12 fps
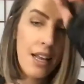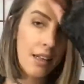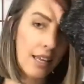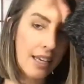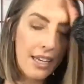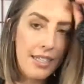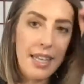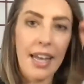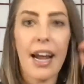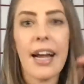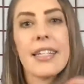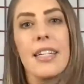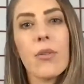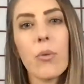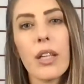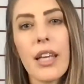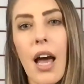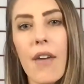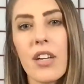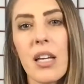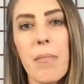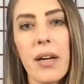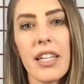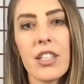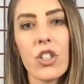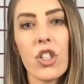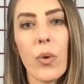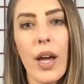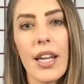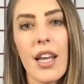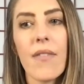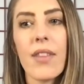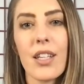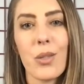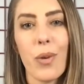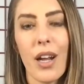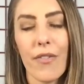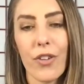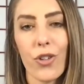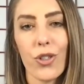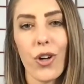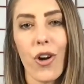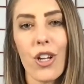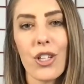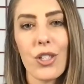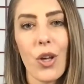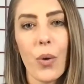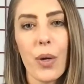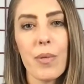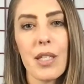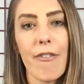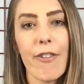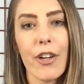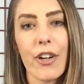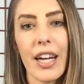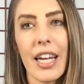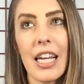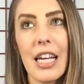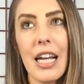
Like I said, I didn't really have any money to do any of this when I first started. So it was a very